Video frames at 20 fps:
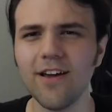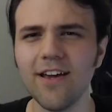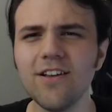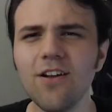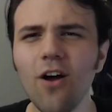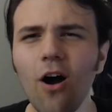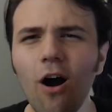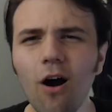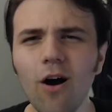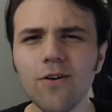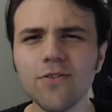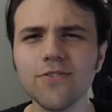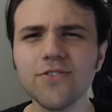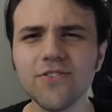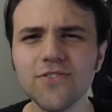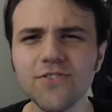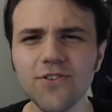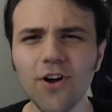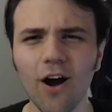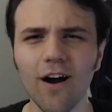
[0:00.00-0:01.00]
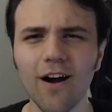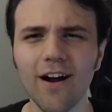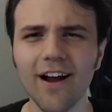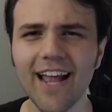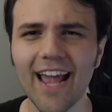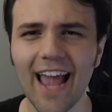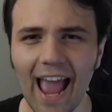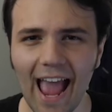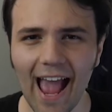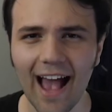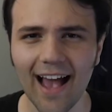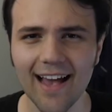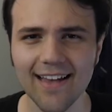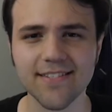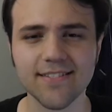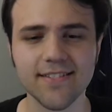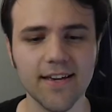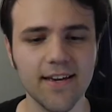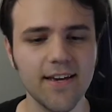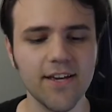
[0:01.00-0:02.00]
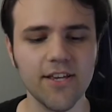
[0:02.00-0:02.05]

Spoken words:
an all-star cast.